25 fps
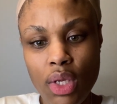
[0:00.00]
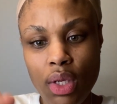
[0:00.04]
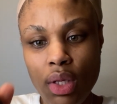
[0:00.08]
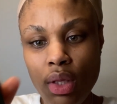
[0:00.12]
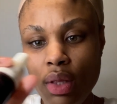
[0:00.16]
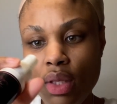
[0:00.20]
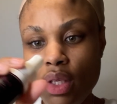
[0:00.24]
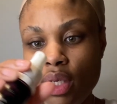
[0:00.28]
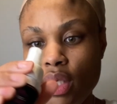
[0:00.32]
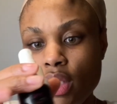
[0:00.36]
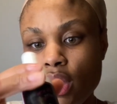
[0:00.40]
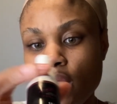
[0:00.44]

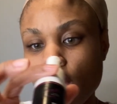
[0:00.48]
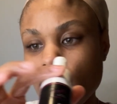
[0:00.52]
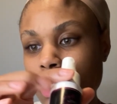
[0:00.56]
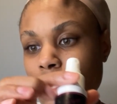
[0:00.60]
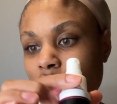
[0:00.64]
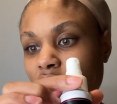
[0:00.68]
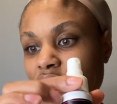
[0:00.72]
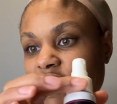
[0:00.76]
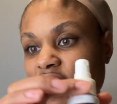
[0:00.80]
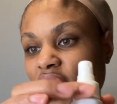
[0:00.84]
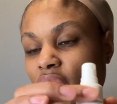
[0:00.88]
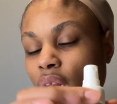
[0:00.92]
This is
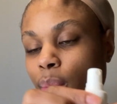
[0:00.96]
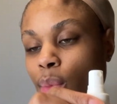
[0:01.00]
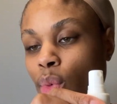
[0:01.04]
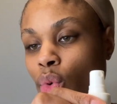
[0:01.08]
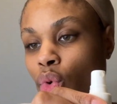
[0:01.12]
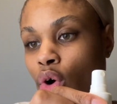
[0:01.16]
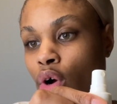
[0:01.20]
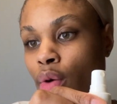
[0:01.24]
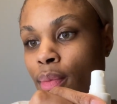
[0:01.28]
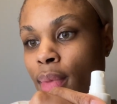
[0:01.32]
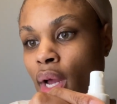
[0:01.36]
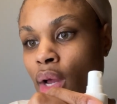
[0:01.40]
available
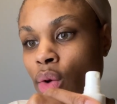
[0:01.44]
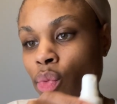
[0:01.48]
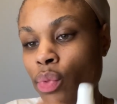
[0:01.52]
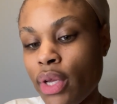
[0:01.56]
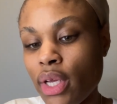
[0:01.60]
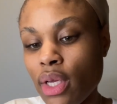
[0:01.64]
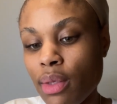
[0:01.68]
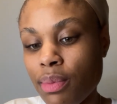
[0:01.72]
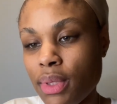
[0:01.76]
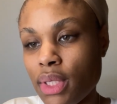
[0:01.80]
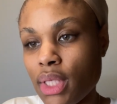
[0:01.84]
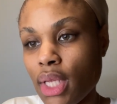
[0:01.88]
on my
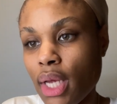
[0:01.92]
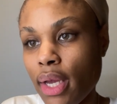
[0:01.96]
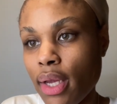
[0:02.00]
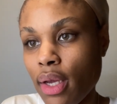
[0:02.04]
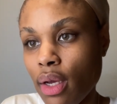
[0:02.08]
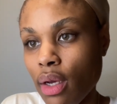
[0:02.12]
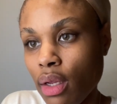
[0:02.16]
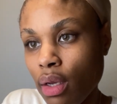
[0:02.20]
website